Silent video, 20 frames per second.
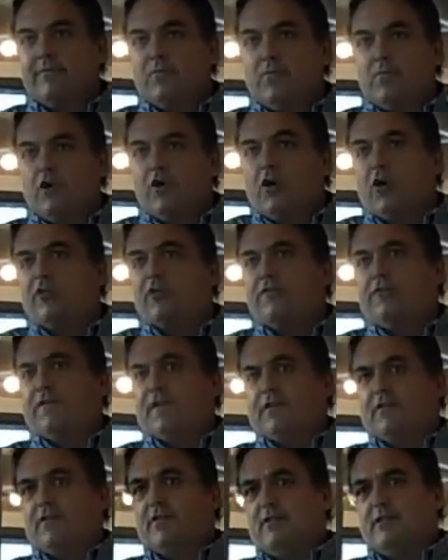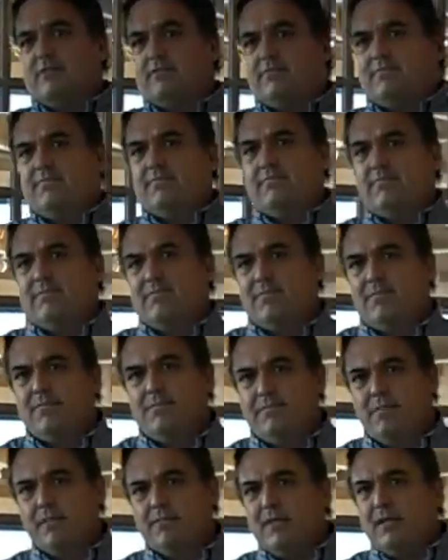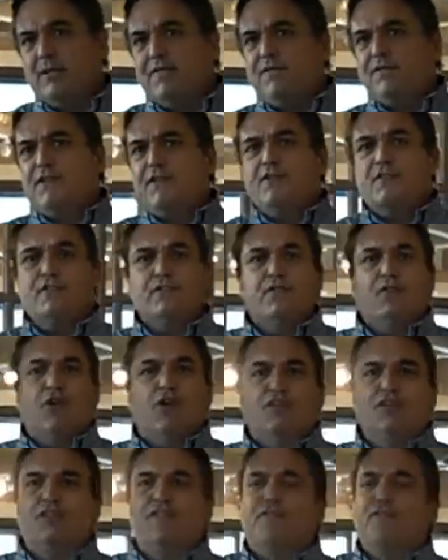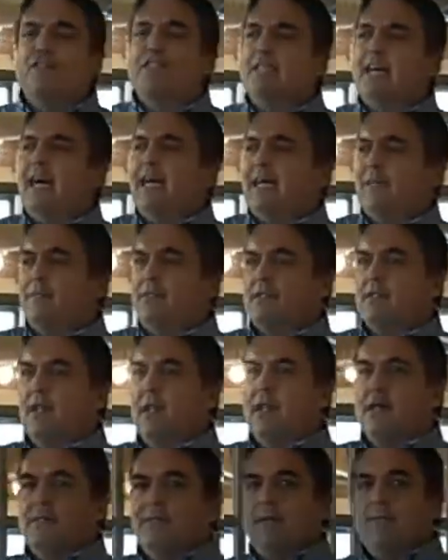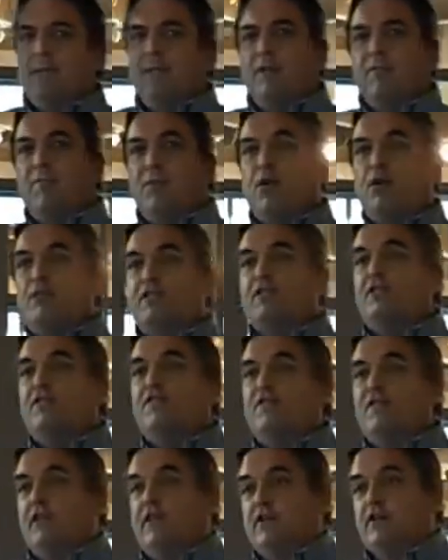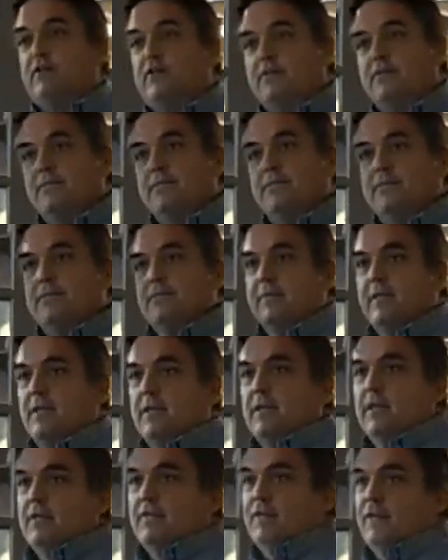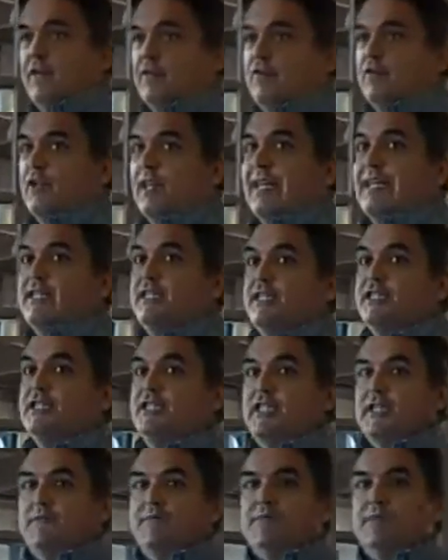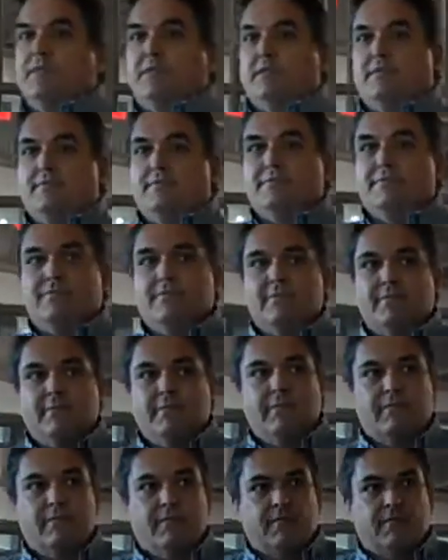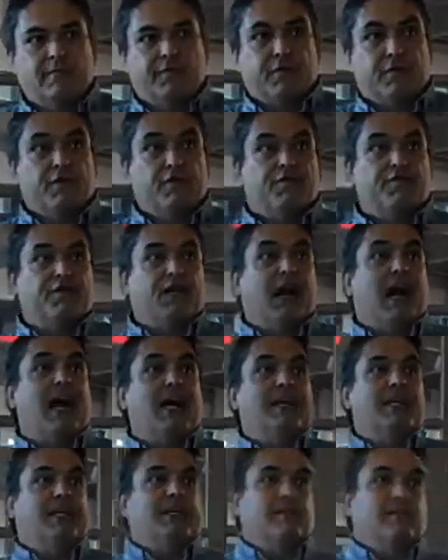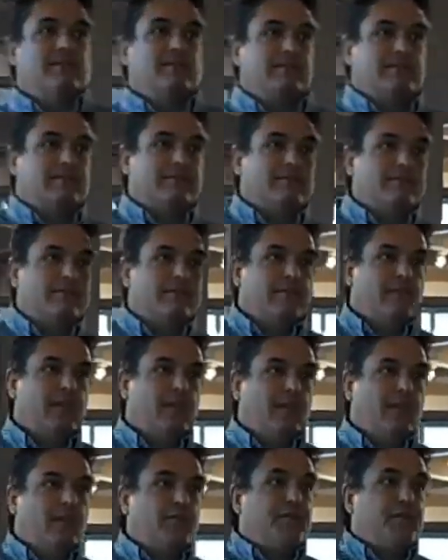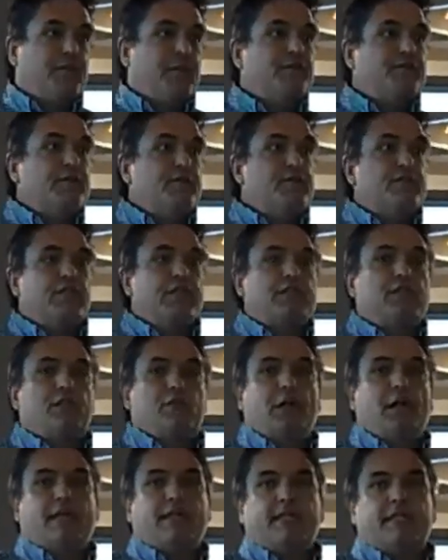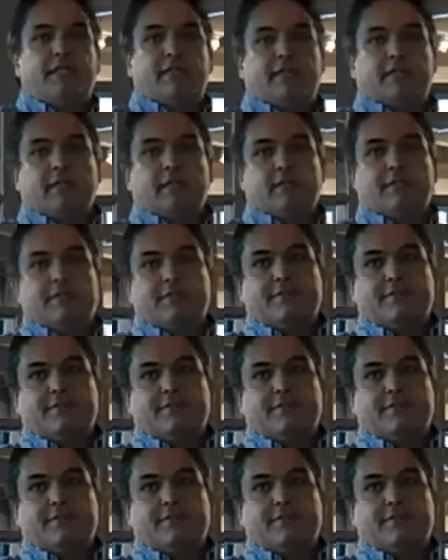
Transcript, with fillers: What are your fears? People have fears of all different types. People have personal fears. Fear of relationships. Fear of flying. Fear of new situations.